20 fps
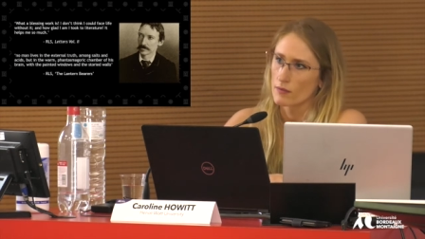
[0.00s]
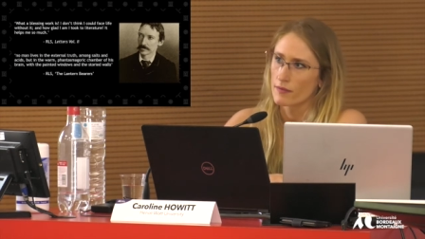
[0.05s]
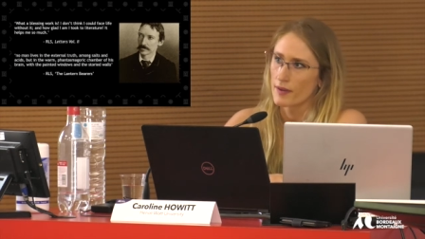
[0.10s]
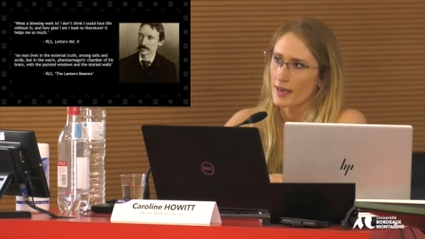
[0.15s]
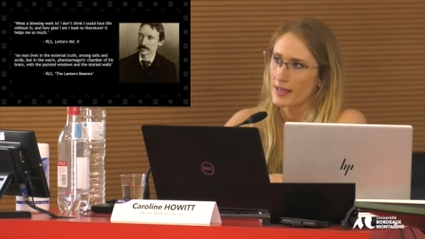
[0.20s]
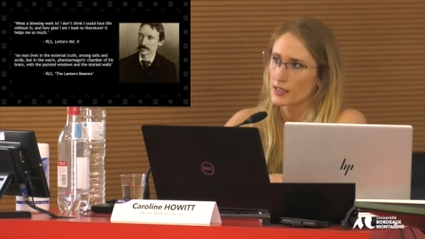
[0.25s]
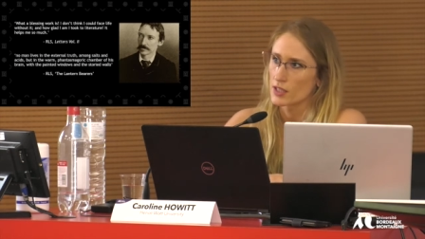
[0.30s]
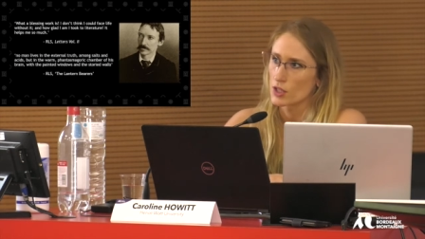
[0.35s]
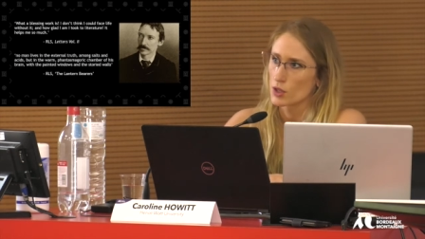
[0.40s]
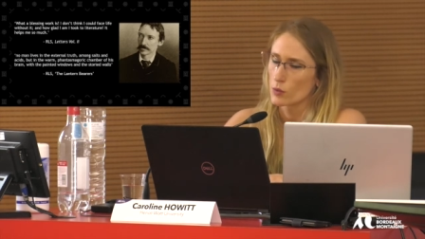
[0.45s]

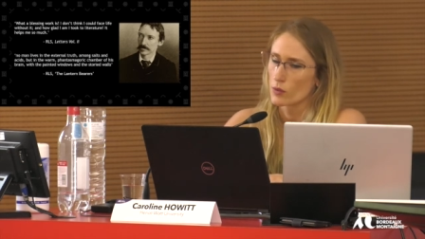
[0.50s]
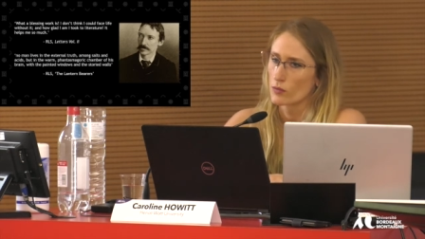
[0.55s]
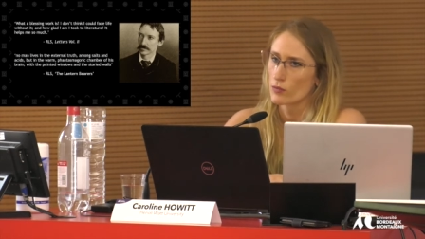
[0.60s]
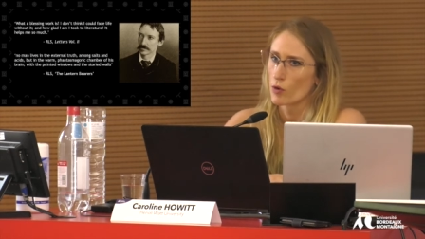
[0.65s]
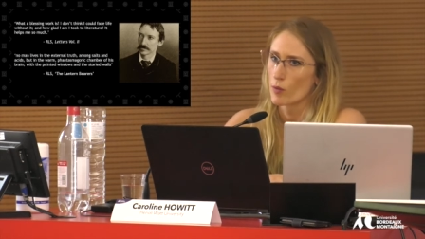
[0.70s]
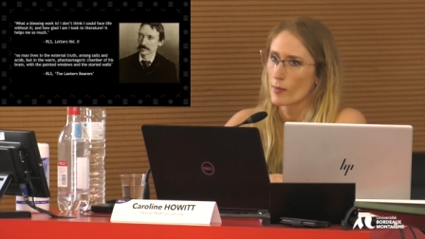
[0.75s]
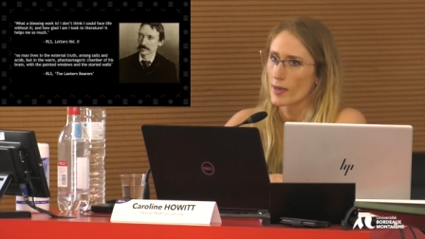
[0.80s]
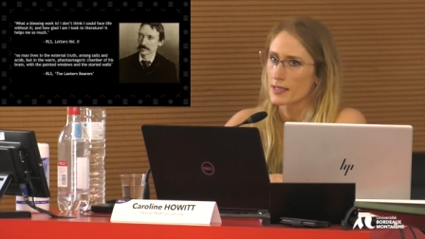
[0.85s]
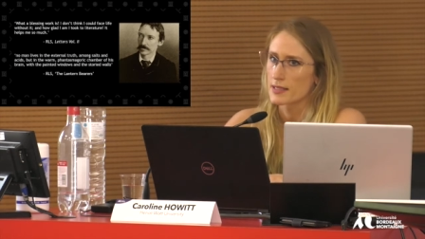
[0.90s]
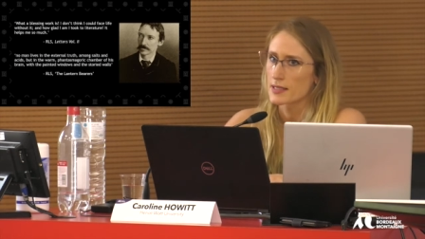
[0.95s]
value
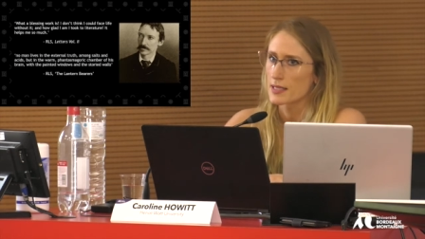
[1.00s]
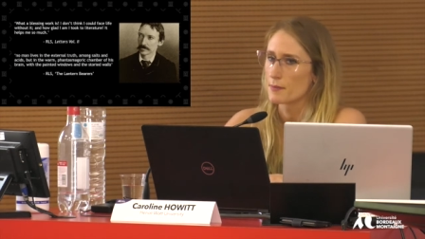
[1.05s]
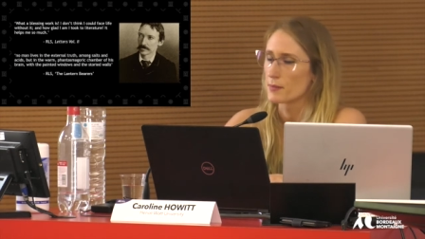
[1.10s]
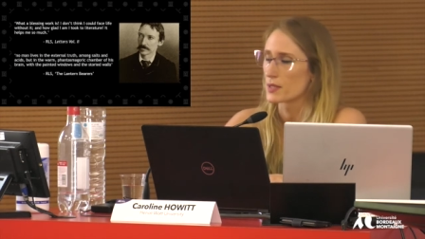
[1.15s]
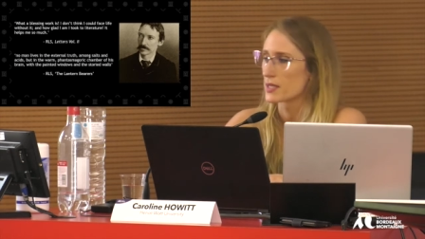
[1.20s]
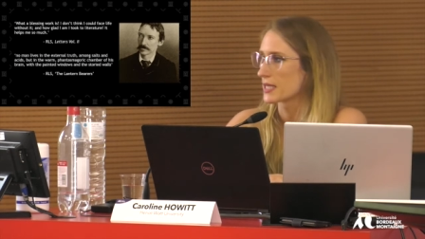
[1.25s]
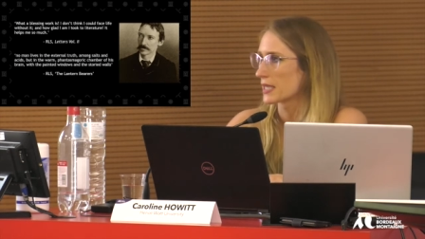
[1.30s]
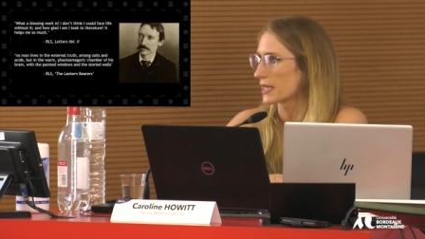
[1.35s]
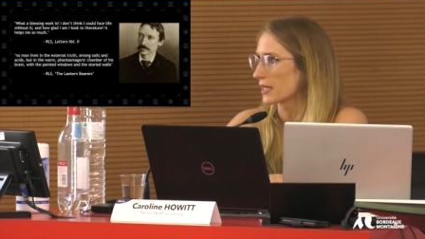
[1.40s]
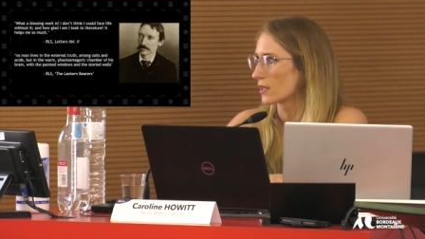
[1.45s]
of romance in
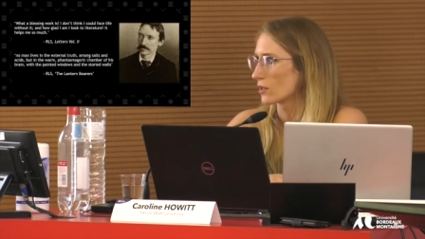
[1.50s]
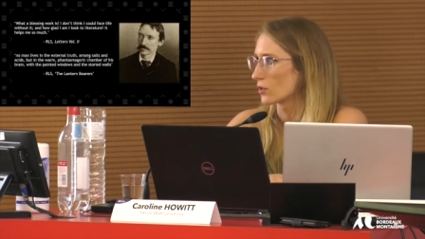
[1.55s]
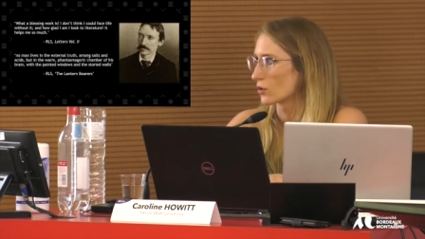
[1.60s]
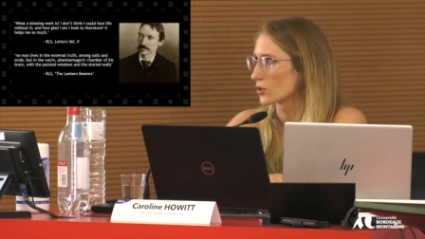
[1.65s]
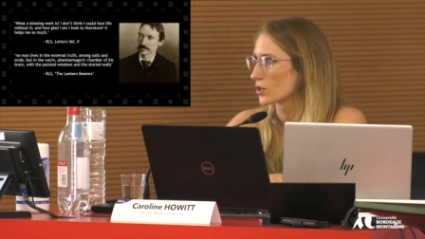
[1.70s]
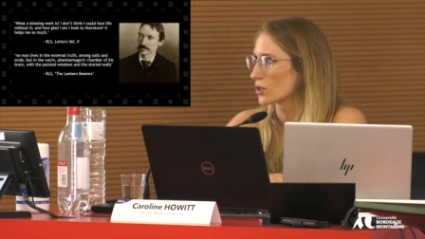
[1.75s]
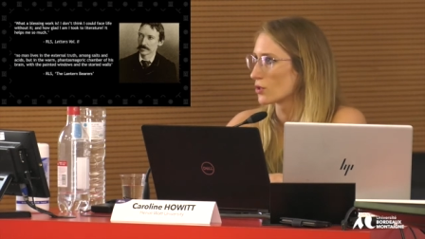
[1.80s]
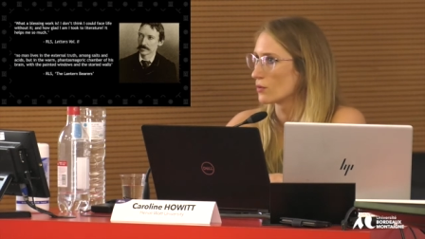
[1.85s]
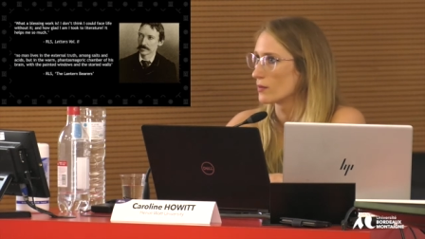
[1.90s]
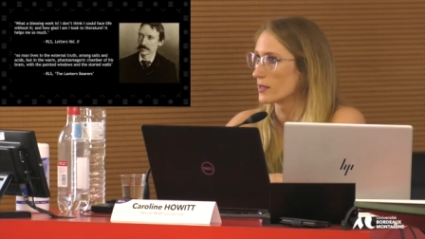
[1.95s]

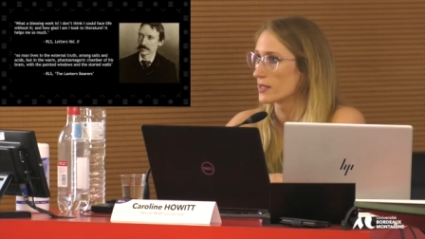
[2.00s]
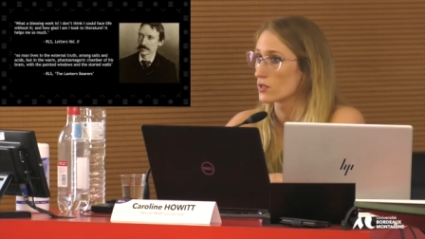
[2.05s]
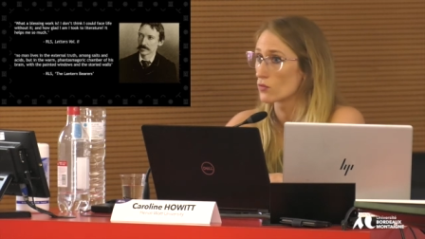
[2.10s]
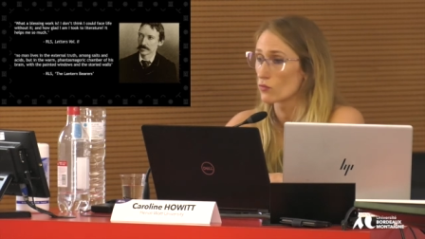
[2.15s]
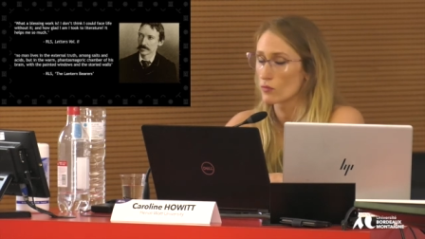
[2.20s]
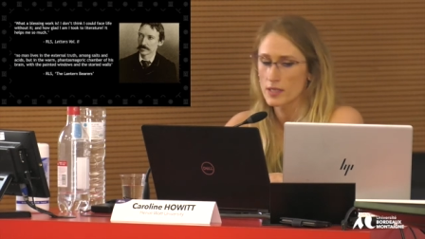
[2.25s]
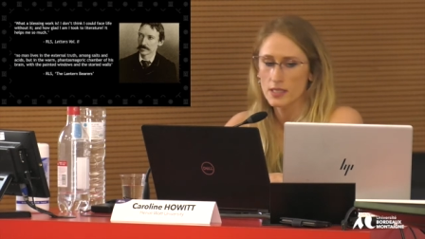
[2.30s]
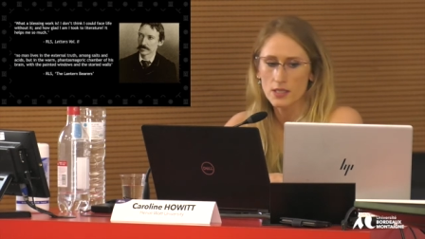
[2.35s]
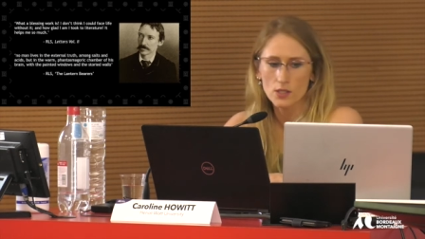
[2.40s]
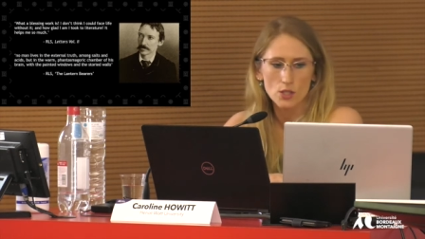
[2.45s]
particular to
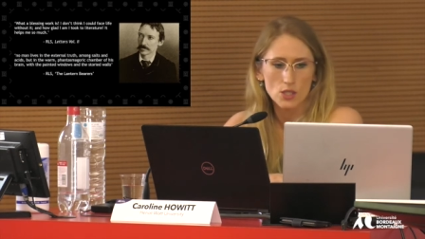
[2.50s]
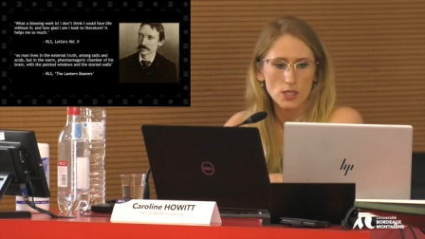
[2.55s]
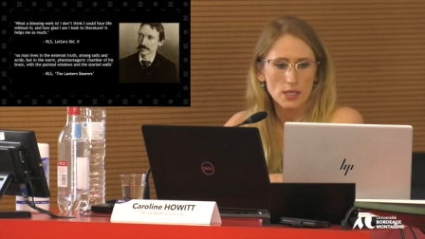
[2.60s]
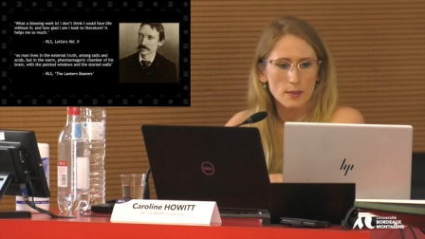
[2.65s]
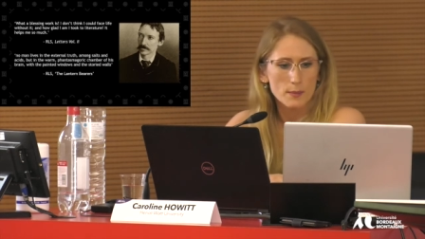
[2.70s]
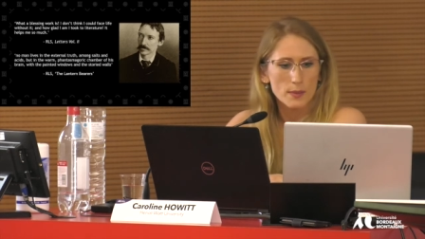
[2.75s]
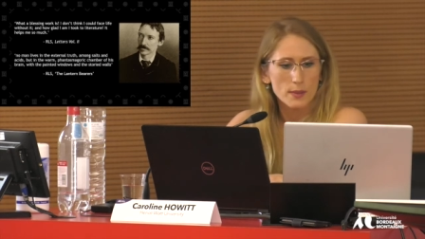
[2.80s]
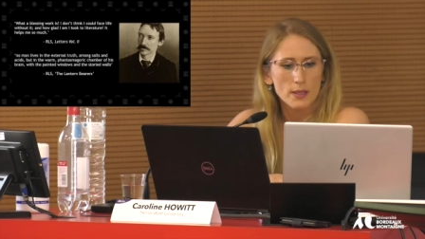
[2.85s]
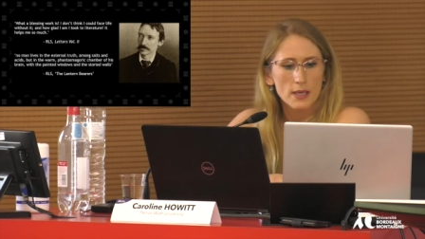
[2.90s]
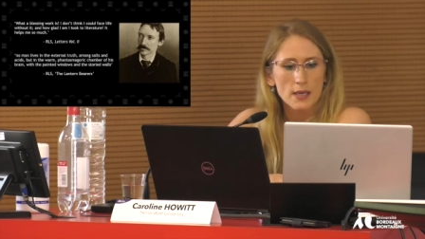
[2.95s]
its
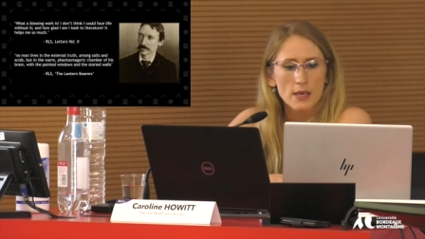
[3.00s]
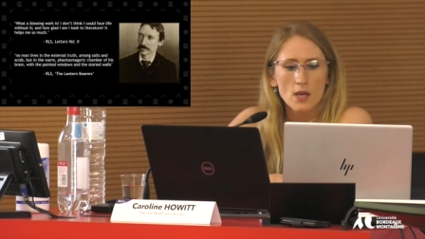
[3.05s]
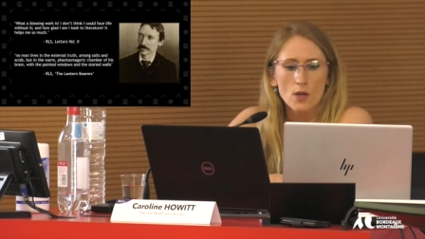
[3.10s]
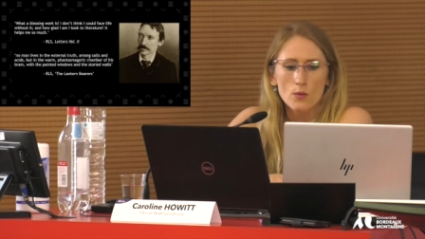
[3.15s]
readership